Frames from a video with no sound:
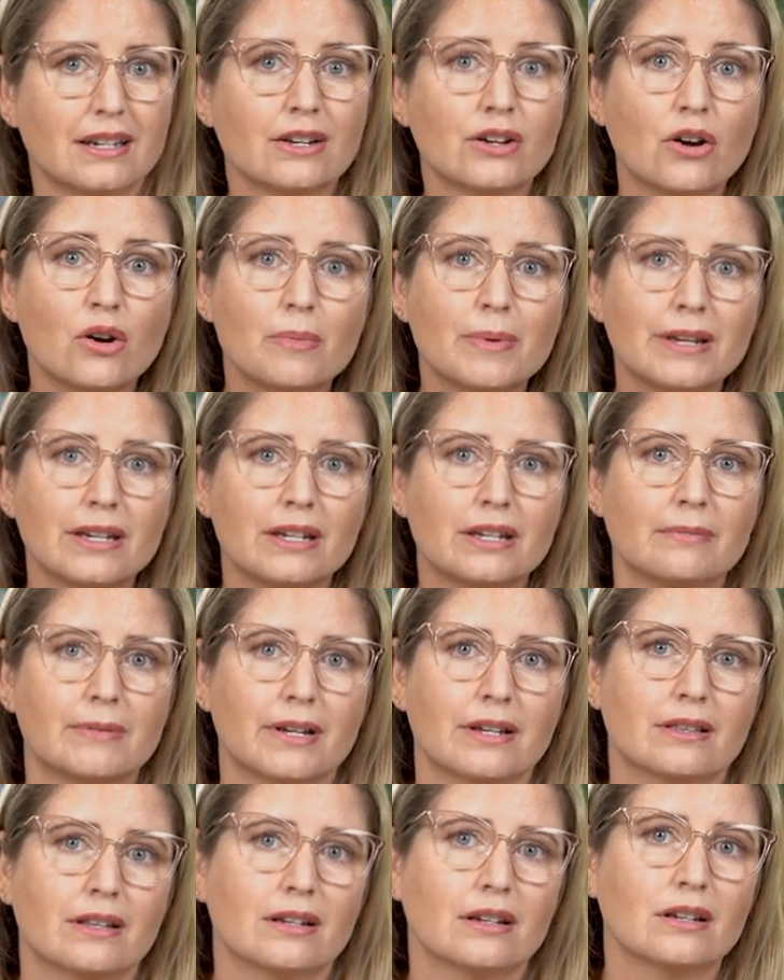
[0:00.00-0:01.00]
and
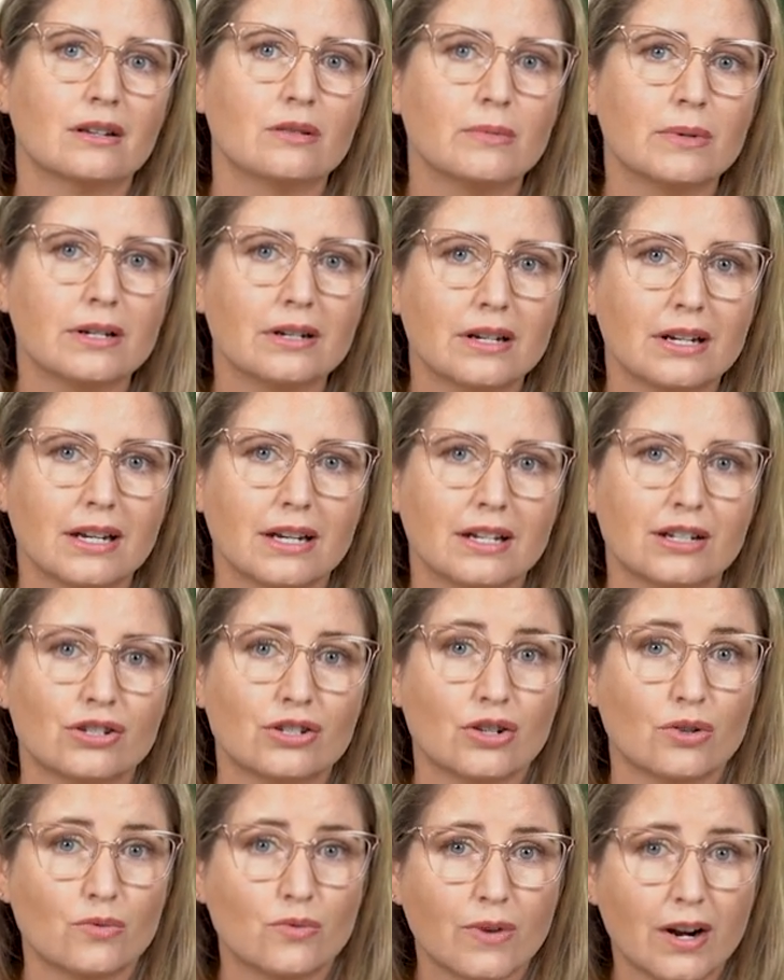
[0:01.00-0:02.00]
copaiba that communicates
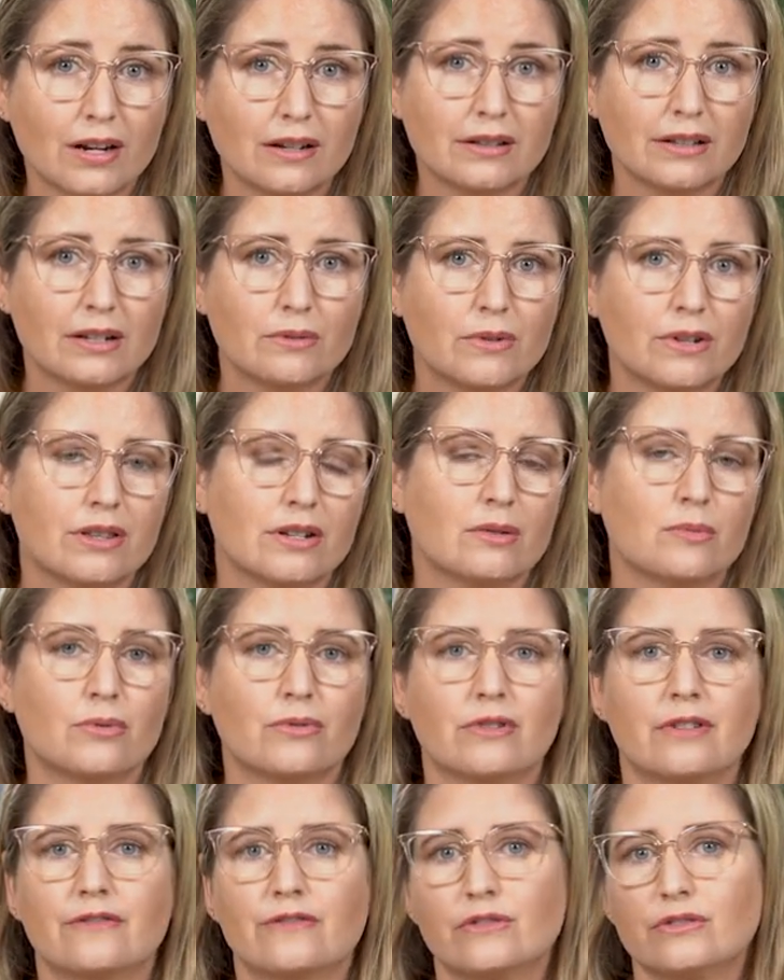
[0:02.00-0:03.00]
directly with our
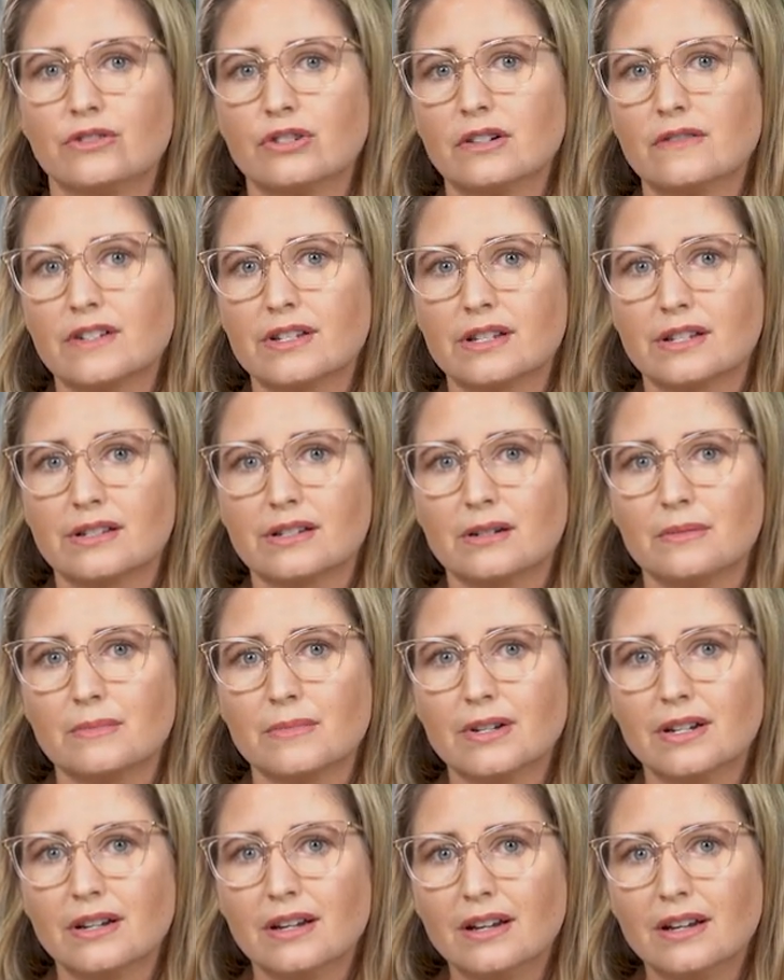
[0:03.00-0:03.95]
peripheral nervous system.